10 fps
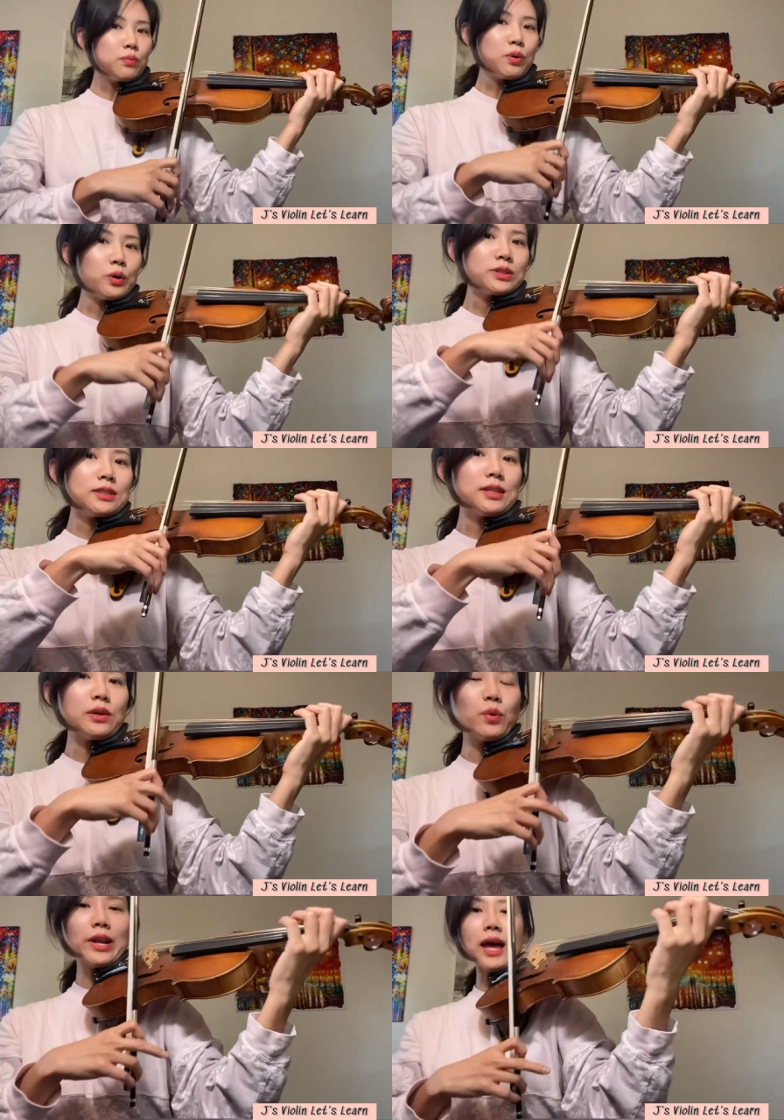mostly
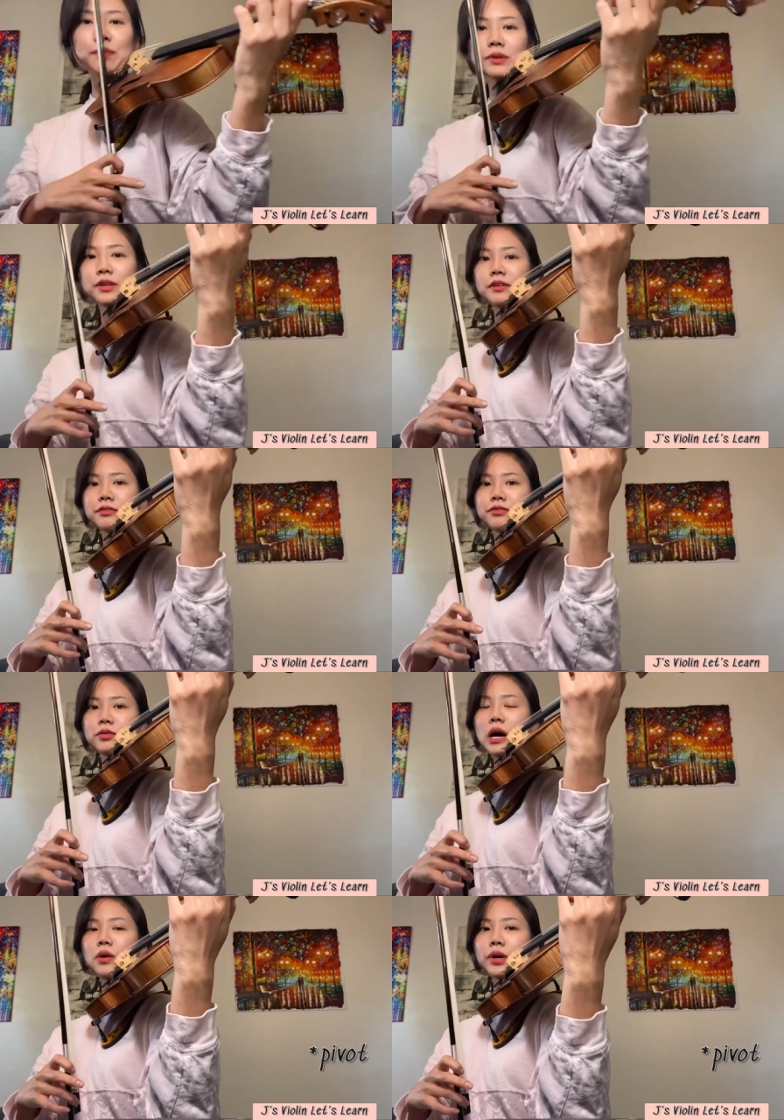what happens if
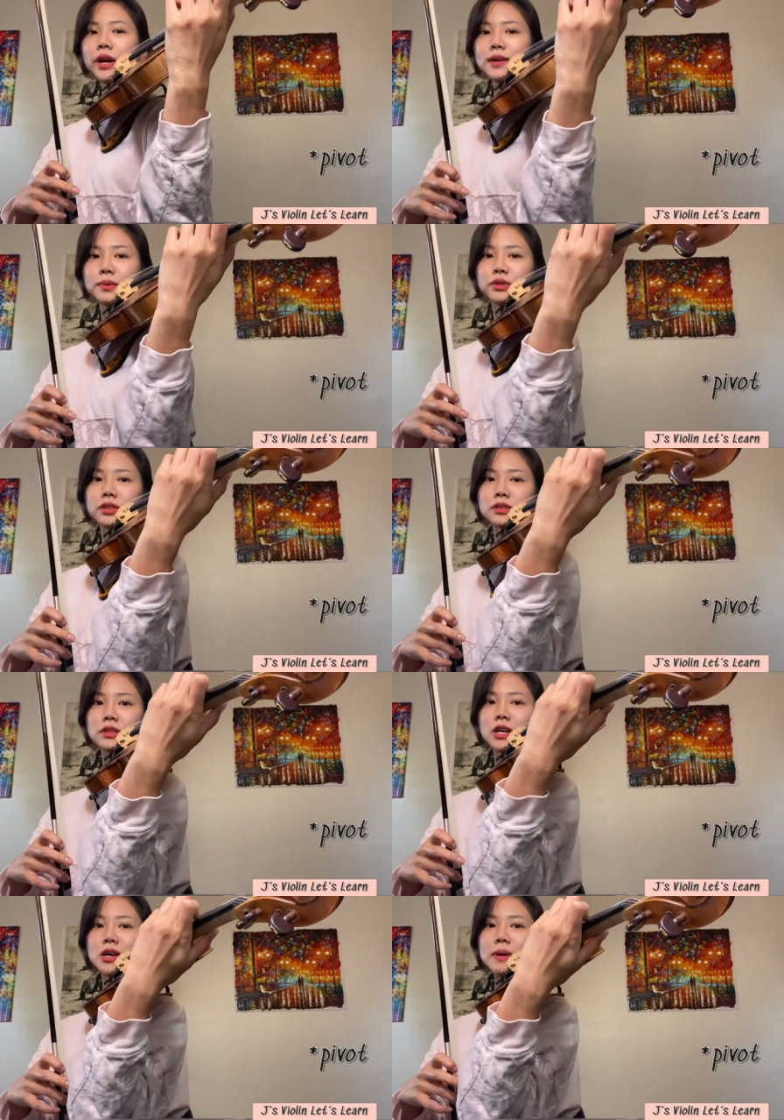our elbow
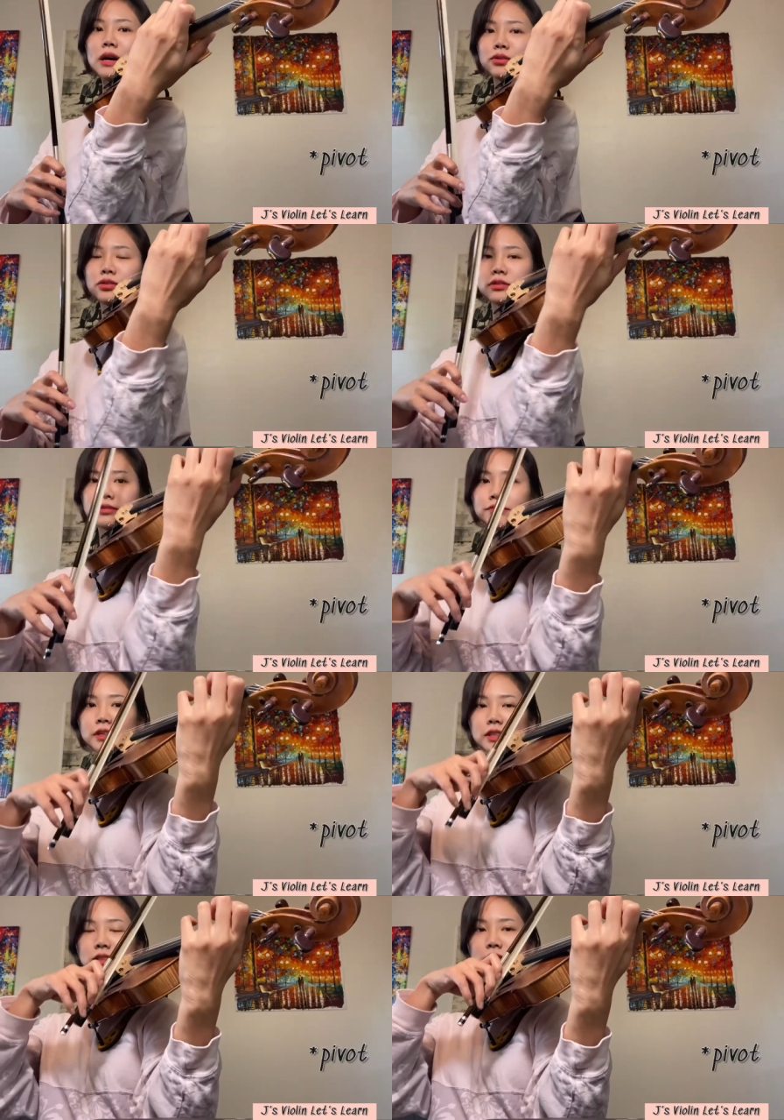doesn't come out to the
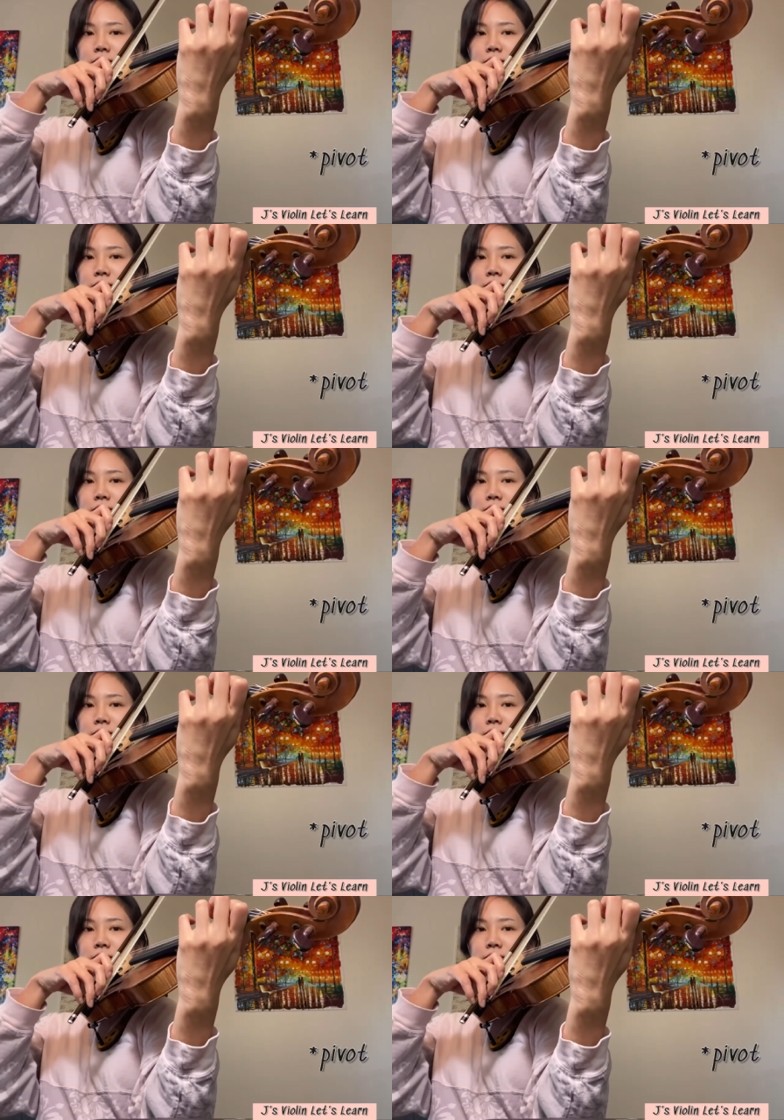front?